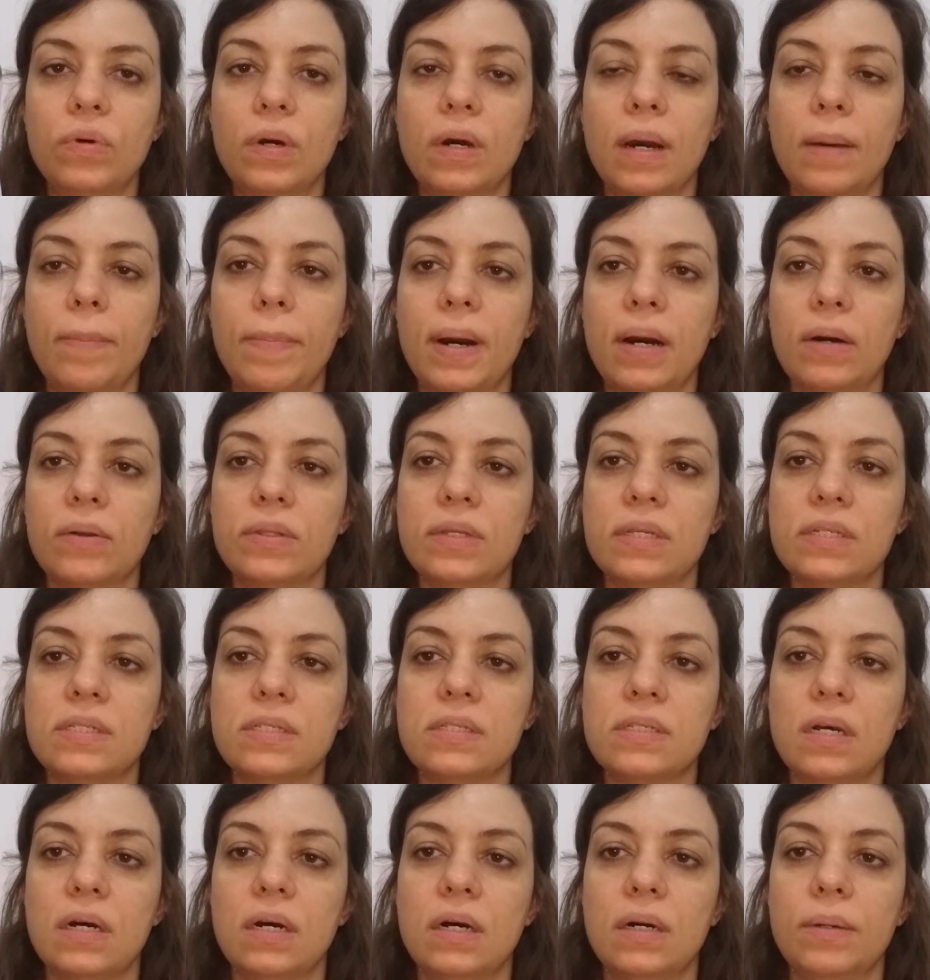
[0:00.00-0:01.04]
about
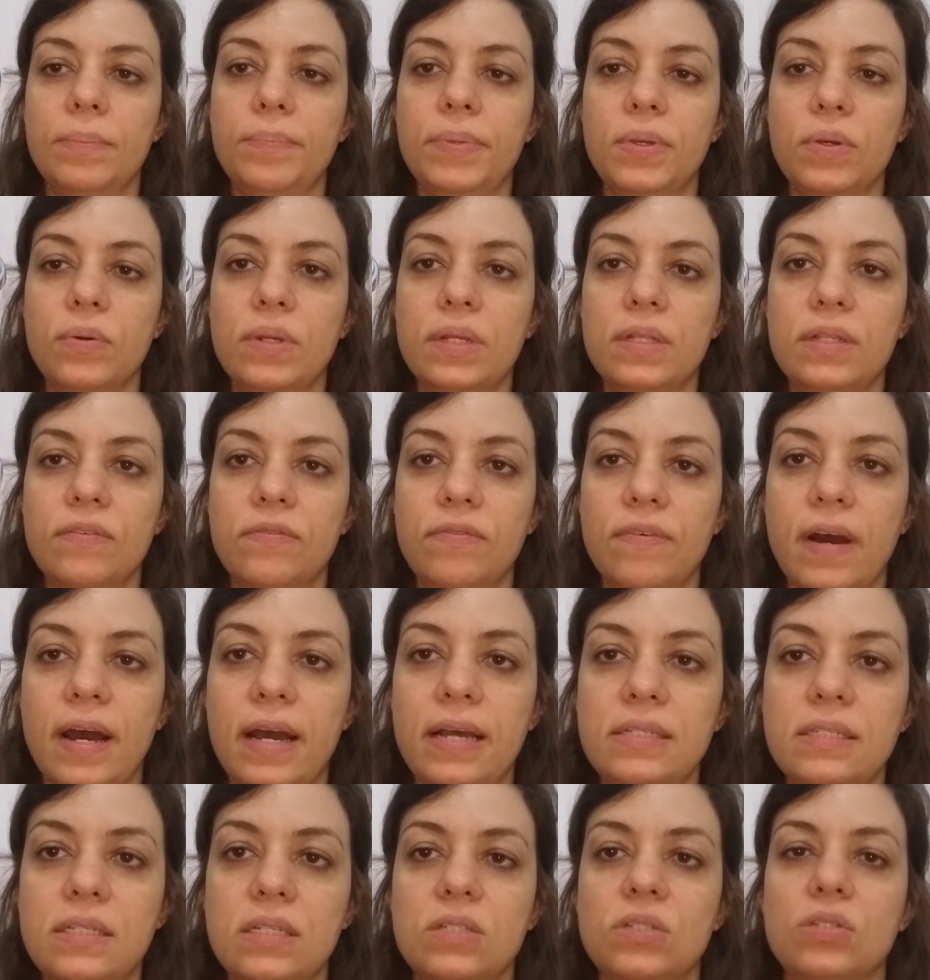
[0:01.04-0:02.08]
this beauty
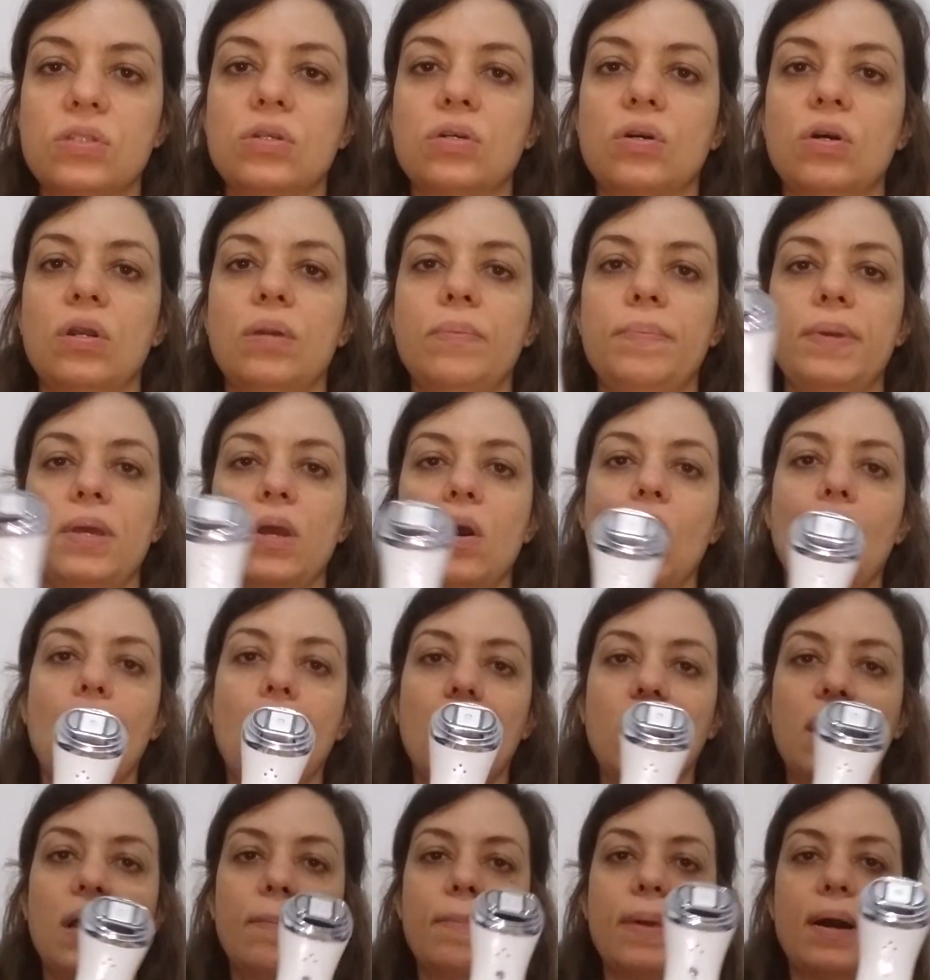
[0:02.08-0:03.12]
device. It's gonna be
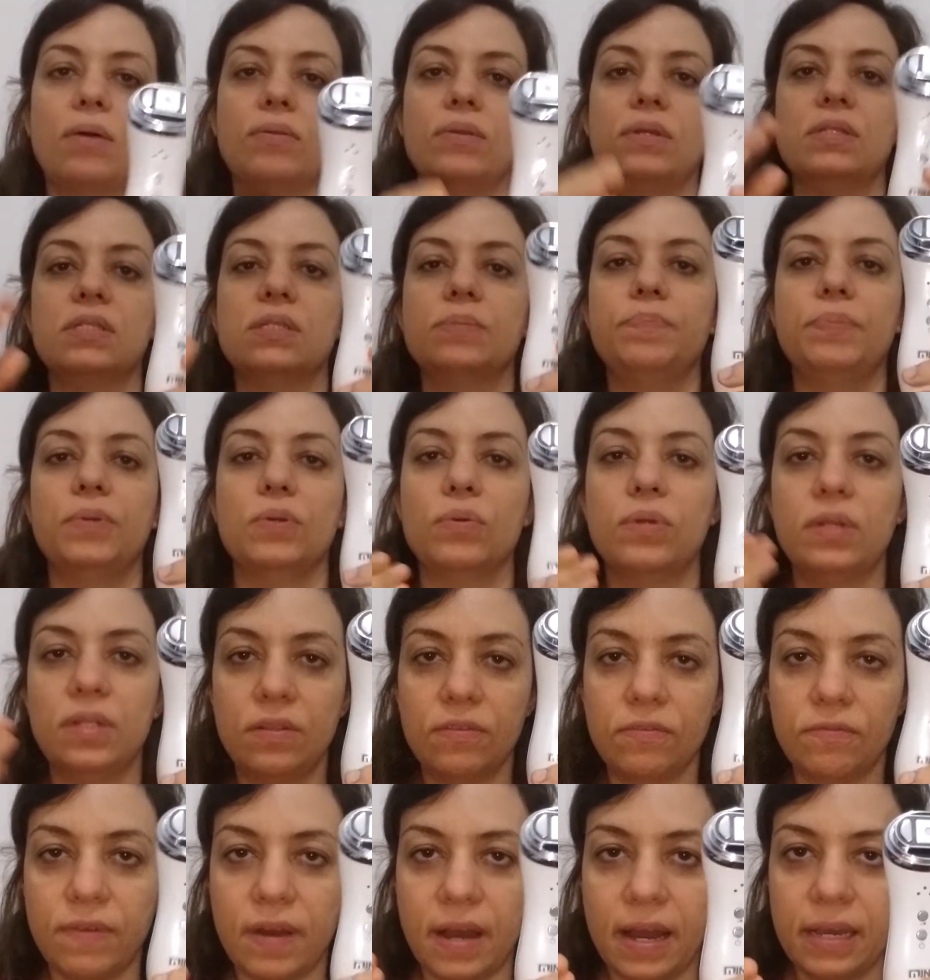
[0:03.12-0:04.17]
all about this beauty
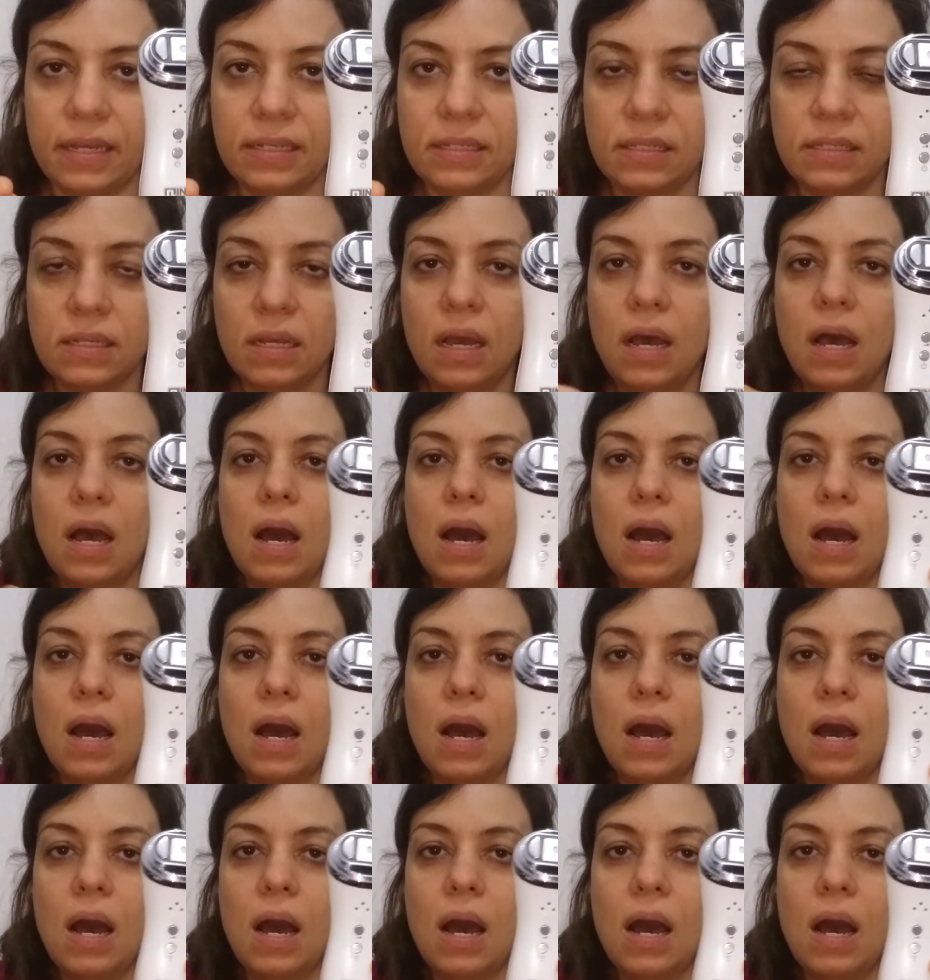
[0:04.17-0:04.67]
device.